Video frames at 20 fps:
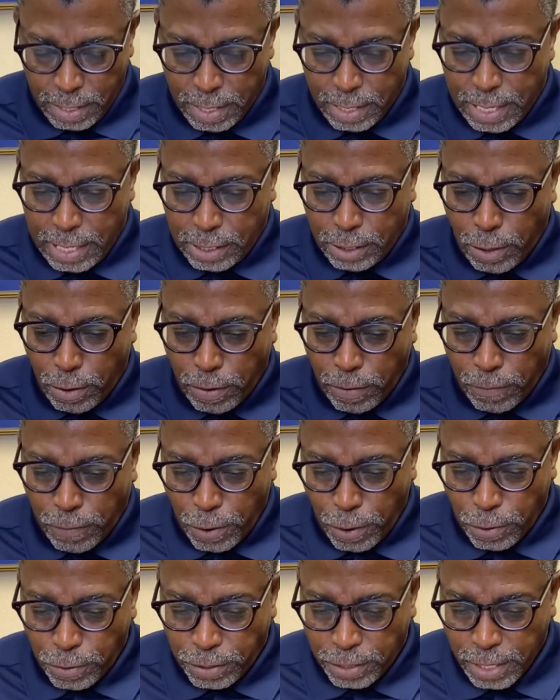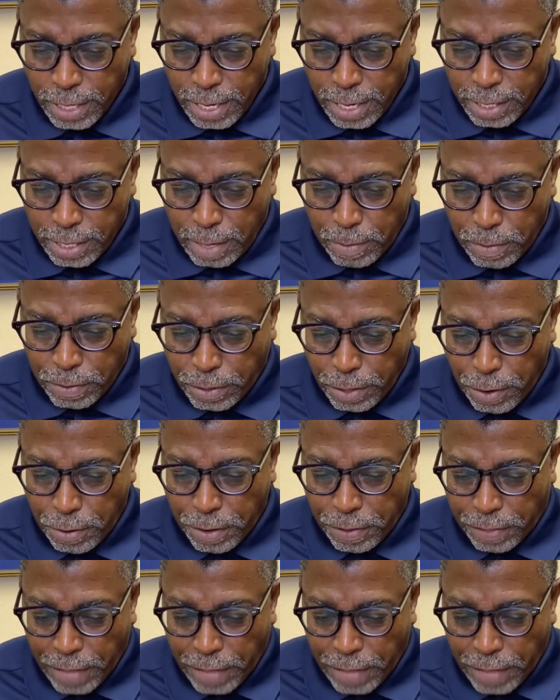Let's go to verse number 30.